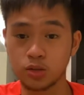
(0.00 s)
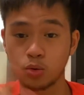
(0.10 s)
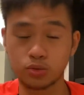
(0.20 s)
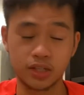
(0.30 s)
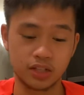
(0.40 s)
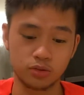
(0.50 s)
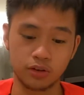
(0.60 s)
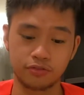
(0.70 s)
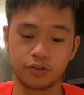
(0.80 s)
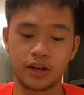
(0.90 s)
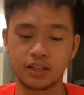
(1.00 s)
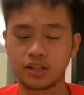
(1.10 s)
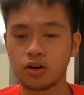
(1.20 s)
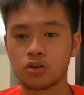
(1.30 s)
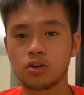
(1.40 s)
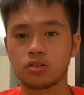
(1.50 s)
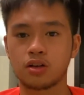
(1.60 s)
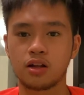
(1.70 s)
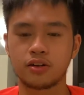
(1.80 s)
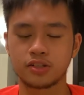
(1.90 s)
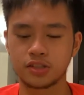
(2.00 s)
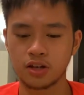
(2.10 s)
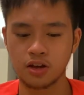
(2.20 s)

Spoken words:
whole set is only for 80 Hong Kong dollars.